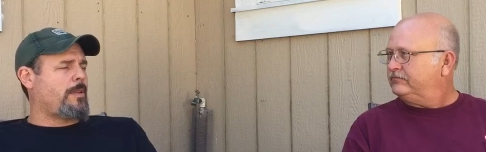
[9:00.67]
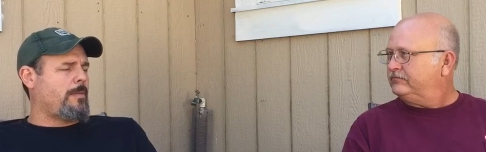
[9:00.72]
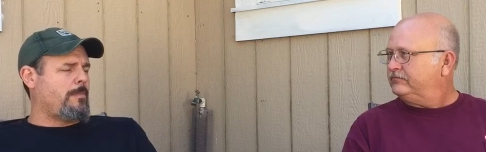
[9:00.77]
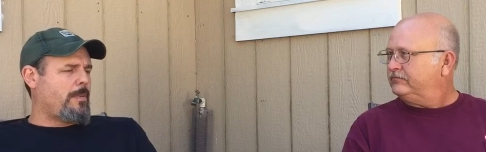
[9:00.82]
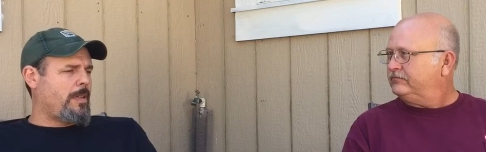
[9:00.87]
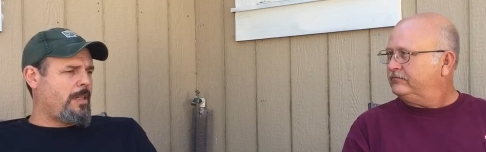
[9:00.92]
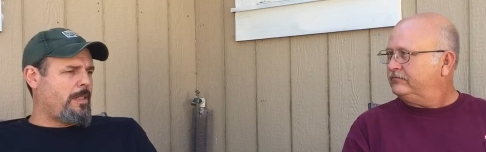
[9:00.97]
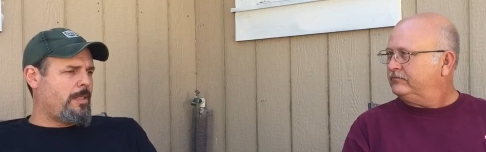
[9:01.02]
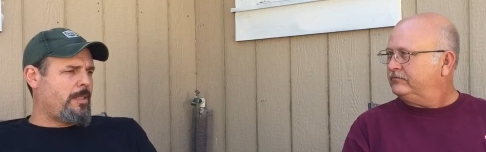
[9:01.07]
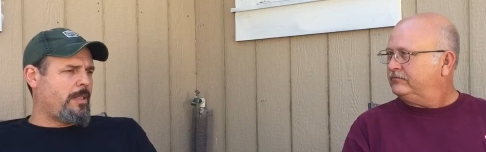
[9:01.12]

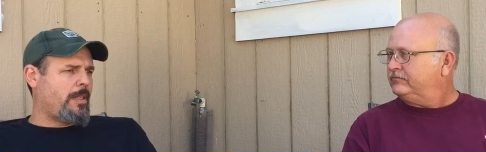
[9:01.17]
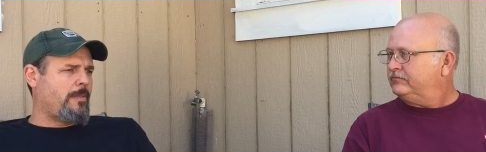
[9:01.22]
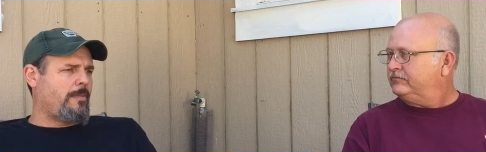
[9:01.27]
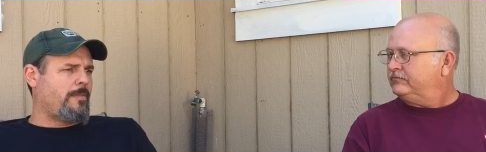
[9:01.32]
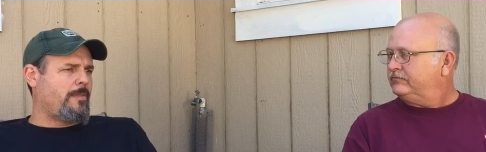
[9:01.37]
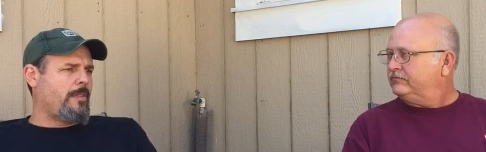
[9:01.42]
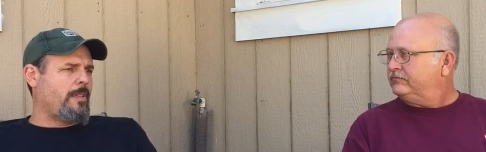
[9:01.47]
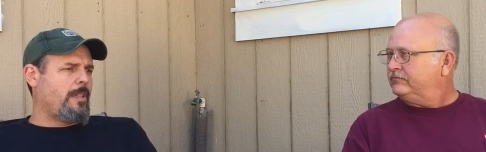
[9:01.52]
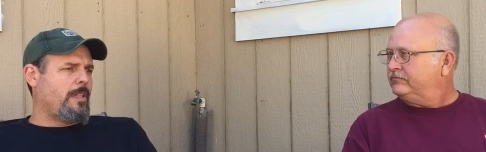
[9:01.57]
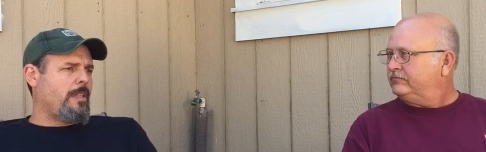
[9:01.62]
Speaker 1: three months,
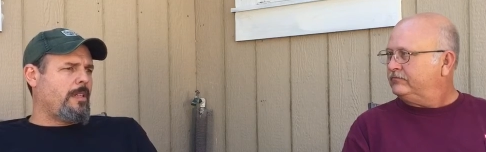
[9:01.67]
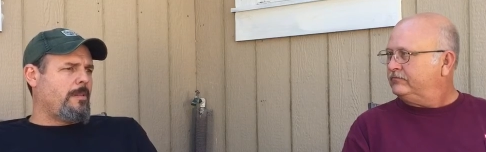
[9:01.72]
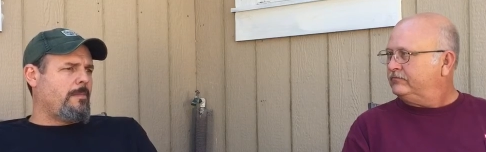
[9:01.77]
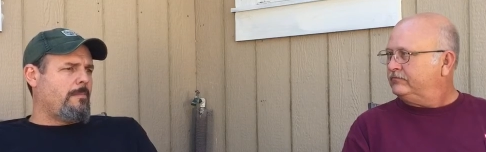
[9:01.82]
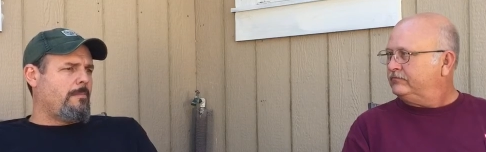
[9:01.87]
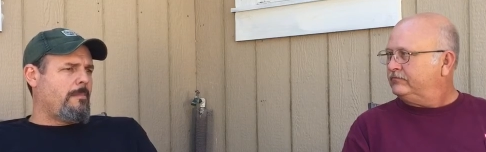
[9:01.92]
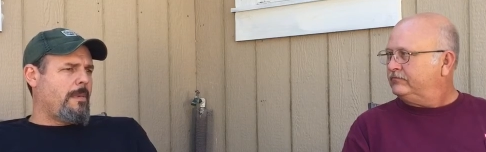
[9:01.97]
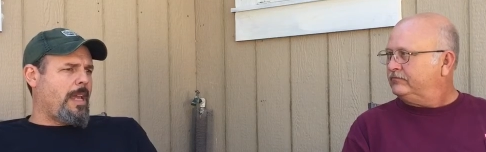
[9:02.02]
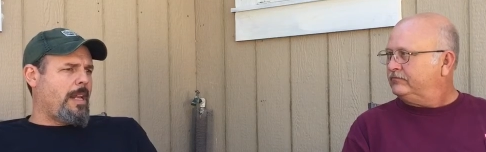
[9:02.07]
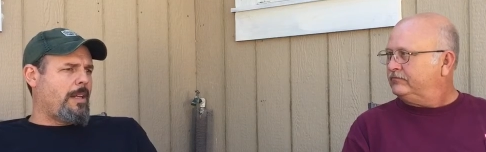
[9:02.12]
I've
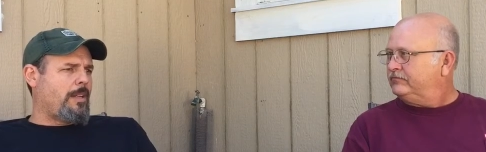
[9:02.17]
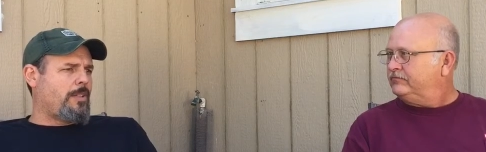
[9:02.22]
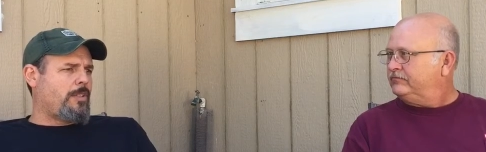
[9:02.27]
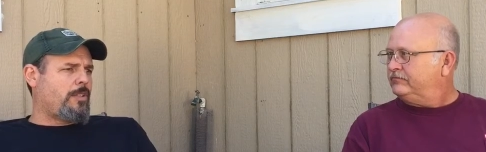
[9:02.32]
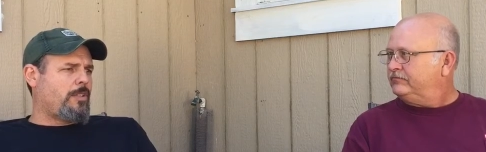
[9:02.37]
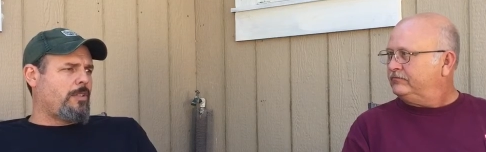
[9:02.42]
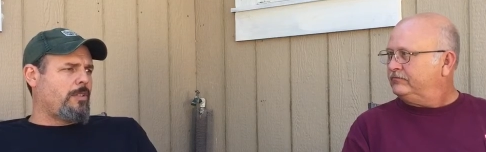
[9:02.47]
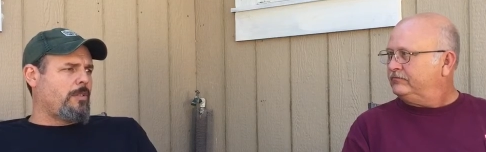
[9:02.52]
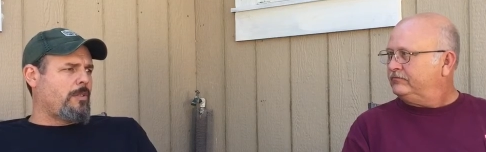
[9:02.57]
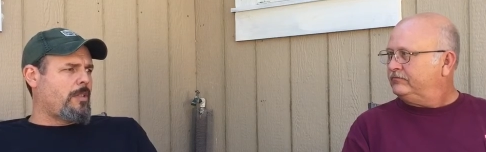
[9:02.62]

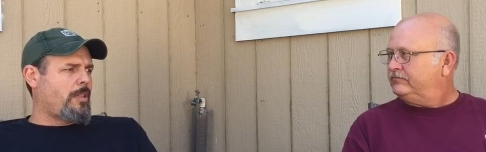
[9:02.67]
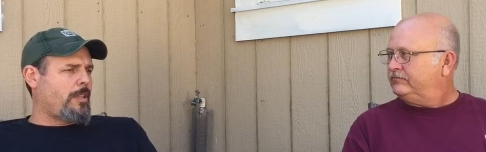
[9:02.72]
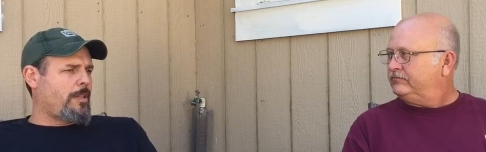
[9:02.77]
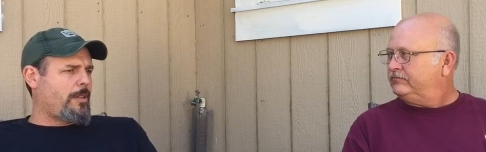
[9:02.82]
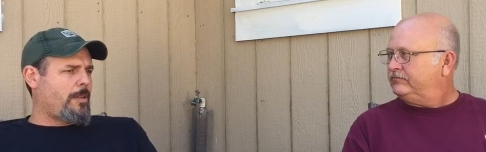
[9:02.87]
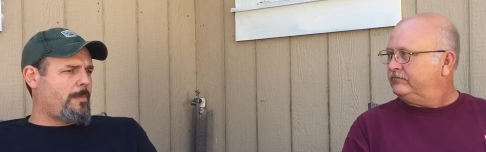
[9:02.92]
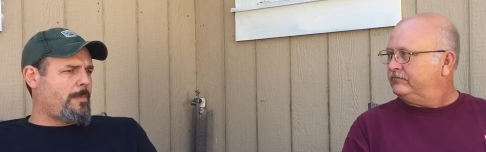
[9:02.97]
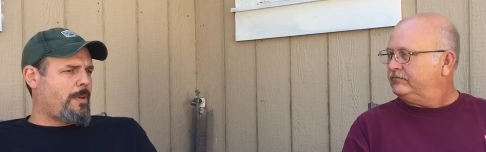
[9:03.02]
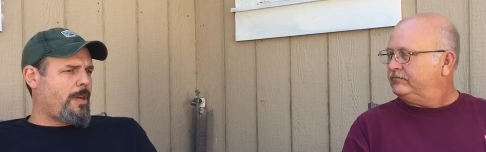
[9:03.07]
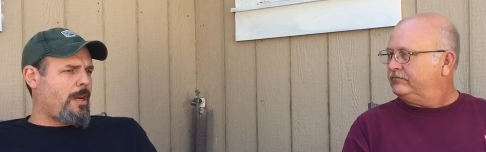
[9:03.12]
managed to
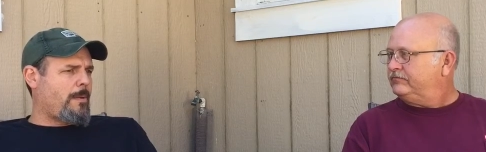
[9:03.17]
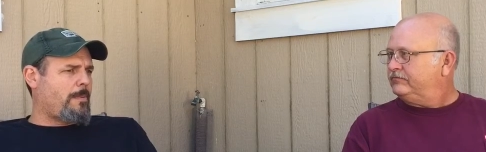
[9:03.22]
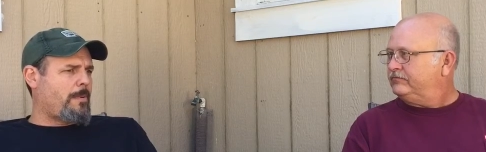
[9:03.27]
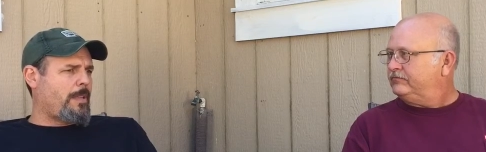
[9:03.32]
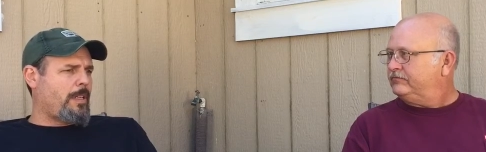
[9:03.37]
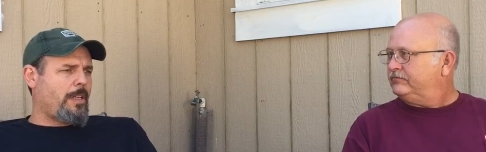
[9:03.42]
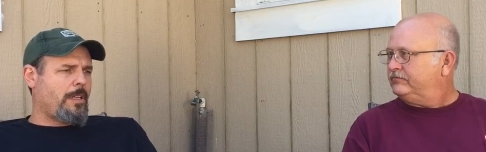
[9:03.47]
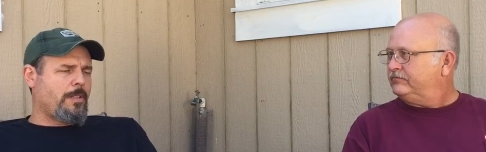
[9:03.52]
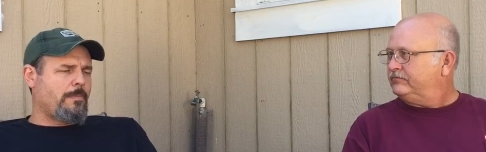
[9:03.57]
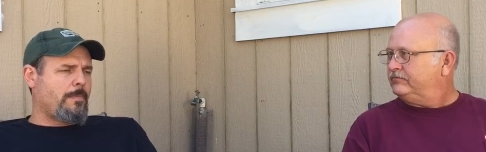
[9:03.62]
clear the
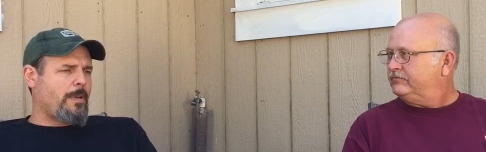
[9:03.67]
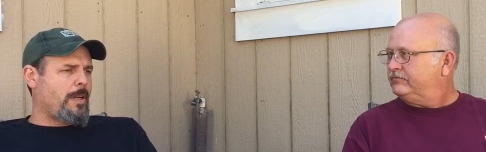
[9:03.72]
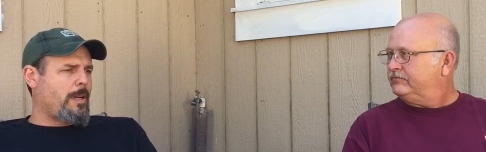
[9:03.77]
property. It's